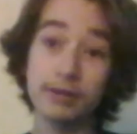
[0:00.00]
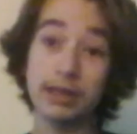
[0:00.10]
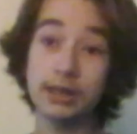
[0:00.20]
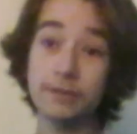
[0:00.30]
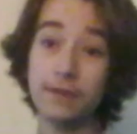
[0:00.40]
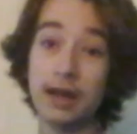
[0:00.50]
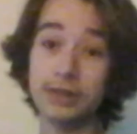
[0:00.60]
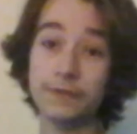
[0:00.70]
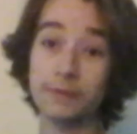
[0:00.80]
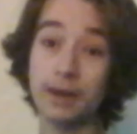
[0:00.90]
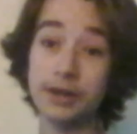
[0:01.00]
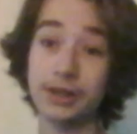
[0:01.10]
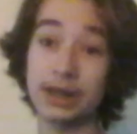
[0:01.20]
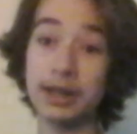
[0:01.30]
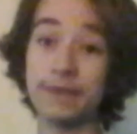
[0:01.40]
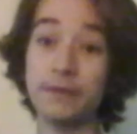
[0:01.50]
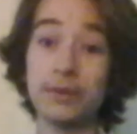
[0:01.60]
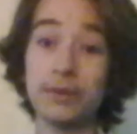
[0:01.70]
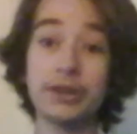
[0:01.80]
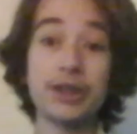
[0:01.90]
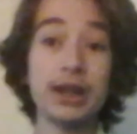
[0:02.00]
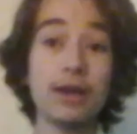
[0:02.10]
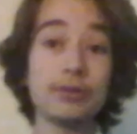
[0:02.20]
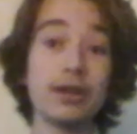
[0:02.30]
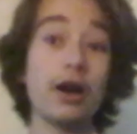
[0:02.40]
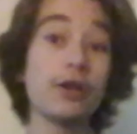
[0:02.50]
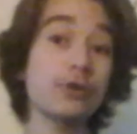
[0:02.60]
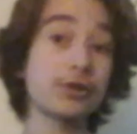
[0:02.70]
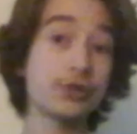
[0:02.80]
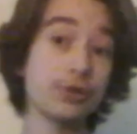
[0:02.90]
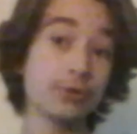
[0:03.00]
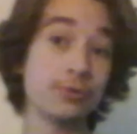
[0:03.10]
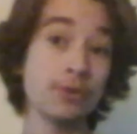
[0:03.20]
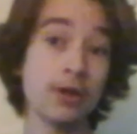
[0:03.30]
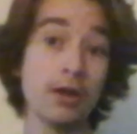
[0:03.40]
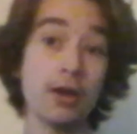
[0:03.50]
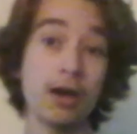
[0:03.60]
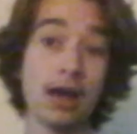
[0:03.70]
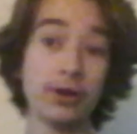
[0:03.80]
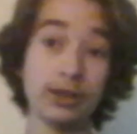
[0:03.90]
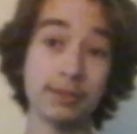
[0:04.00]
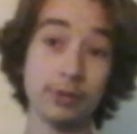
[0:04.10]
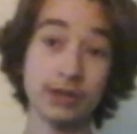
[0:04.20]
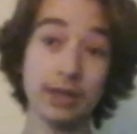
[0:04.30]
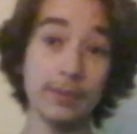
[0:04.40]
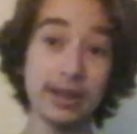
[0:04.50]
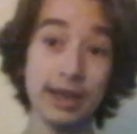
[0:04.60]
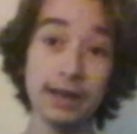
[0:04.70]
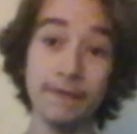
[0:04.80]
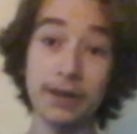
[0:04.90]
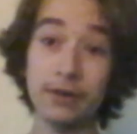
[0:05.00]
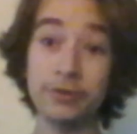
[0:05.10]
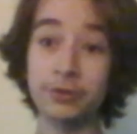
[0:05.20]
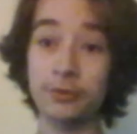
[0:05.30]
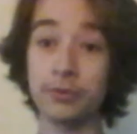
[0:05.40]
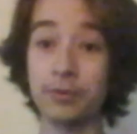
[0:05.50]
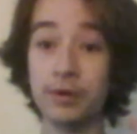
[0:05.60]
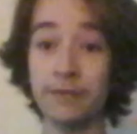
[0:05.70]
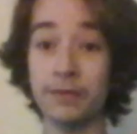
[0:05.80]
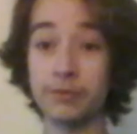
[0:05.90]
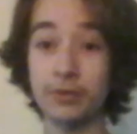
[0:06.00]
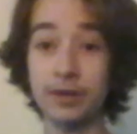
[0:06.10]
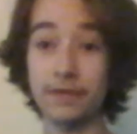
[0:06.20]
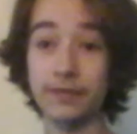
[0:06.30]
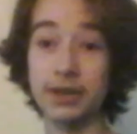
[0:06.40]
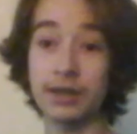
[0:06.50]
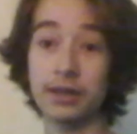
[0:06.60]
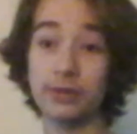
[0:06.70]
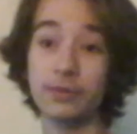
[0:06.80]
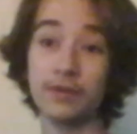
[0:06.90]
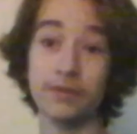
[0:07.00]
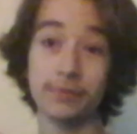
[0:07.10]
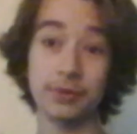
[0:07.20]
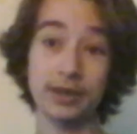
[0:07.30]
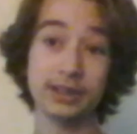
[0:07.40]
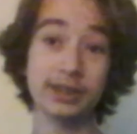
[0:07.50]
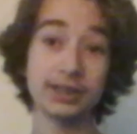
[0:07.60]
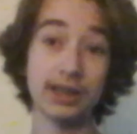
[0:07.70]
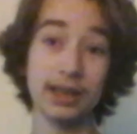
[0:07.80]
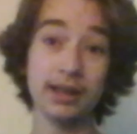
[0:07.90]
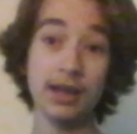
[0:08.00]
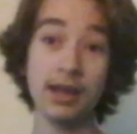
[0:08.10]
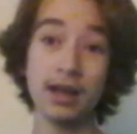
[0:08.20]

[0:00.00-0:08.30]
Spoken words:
Thank you guys for watching. If you want to check out the other two How to Get the Most Halloween Candy videos, the one from 2015 and the one from 2016,